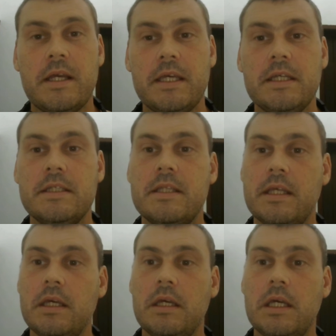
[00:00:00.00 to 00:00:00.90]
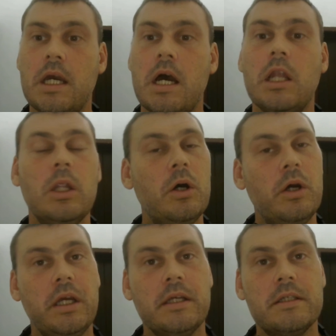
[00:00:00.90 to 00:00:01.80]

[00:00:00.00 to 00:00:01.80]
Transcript: is the learning.